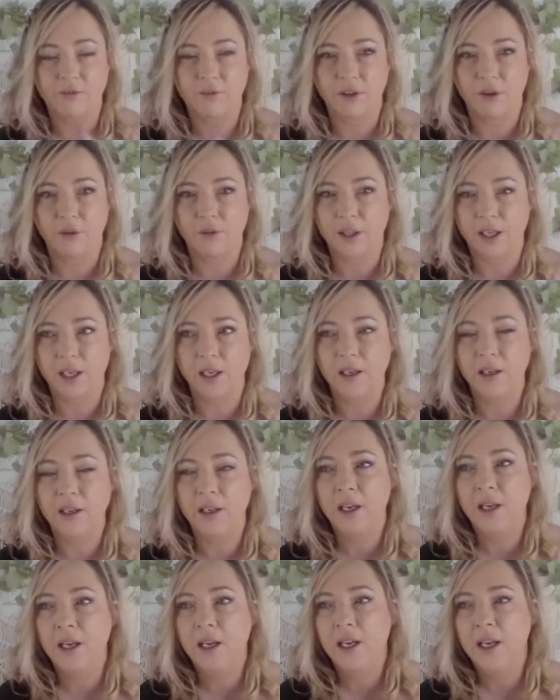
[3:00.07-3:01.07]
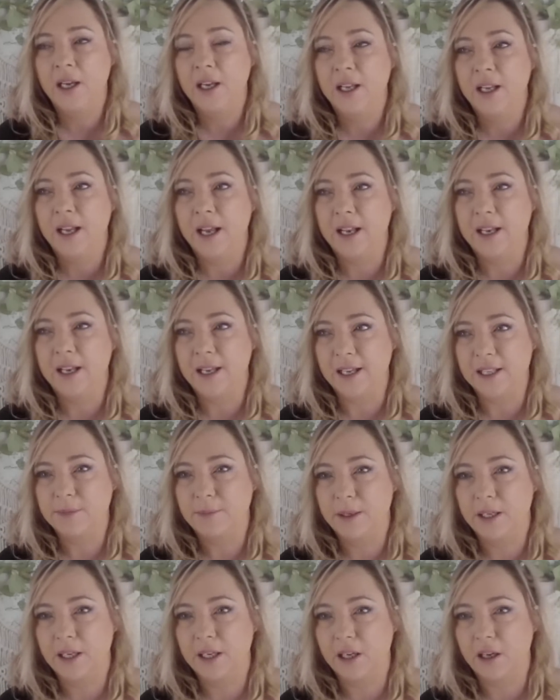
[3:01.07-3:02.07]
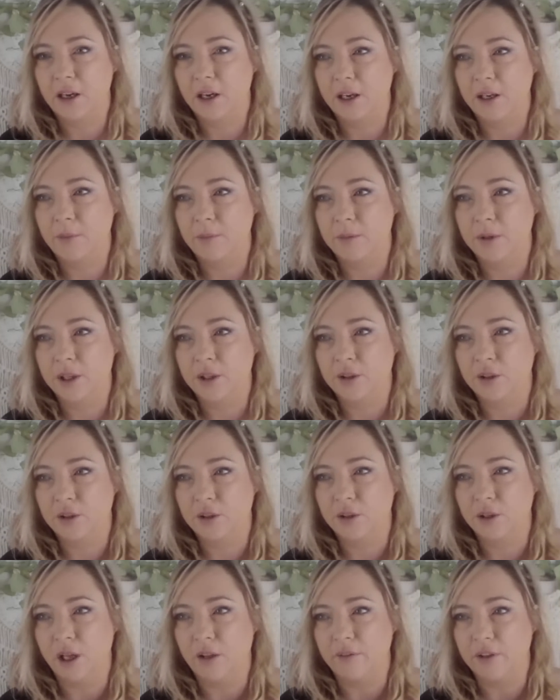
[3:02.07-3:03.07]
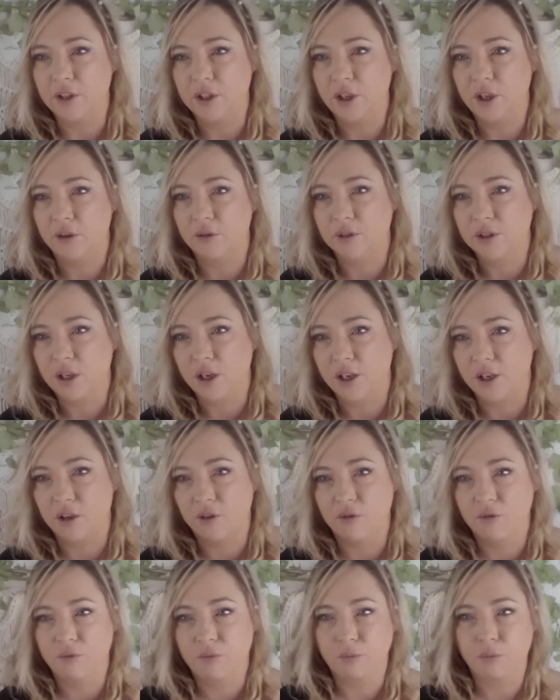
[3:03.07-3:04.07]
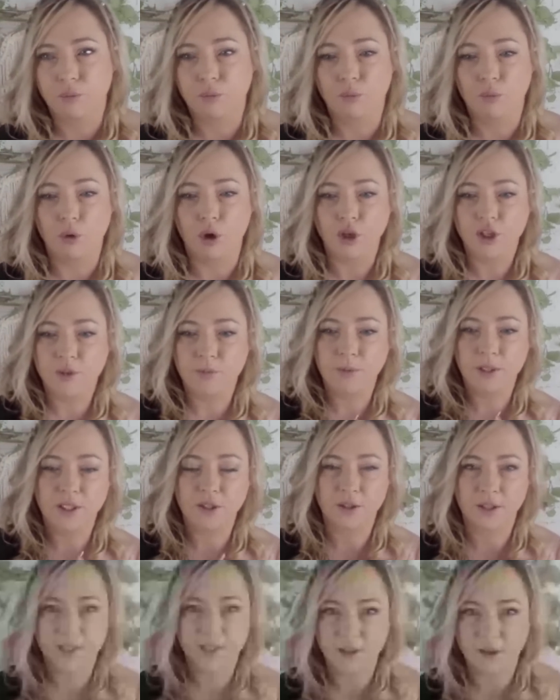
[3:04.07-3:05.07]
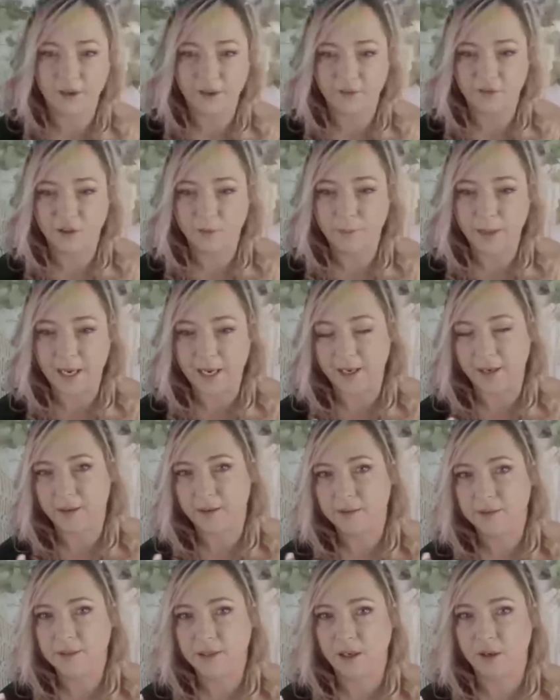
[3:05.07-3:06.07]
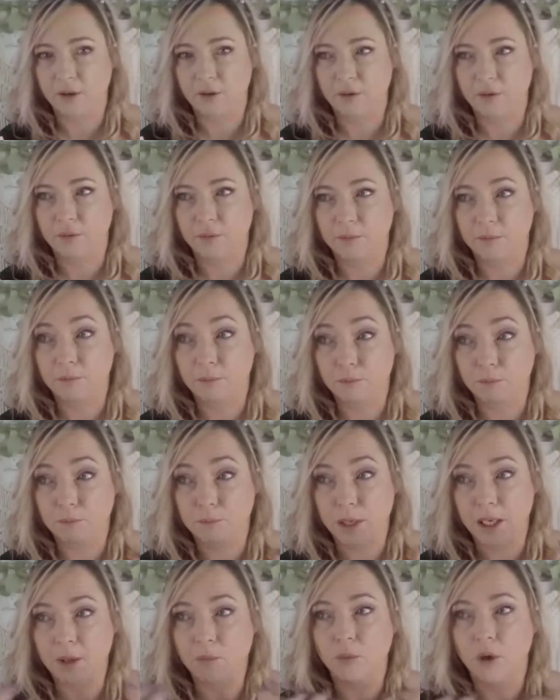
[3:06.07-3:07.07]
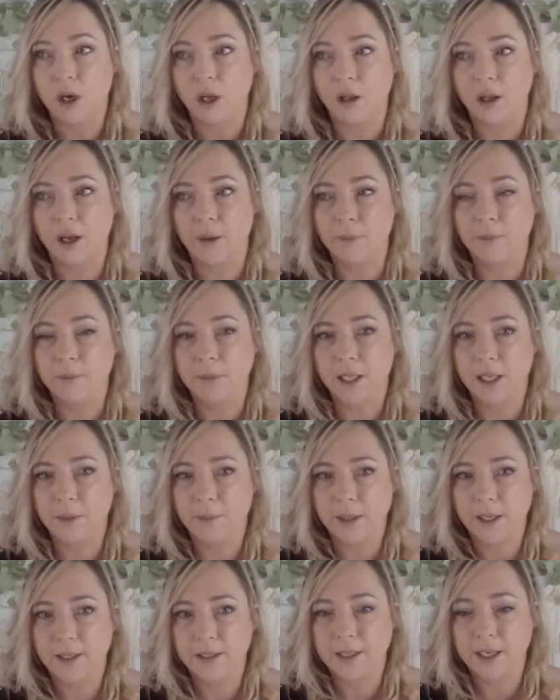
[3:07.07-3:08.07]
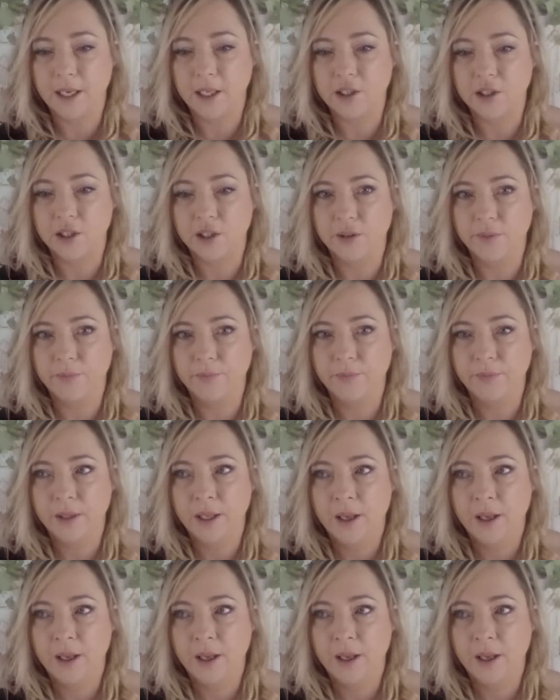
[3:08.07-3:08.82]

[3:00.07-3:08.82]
I felt there. And next minute, the turtle's kind of washed me to the side of the bank. So meanwhile, I'm in a meditation.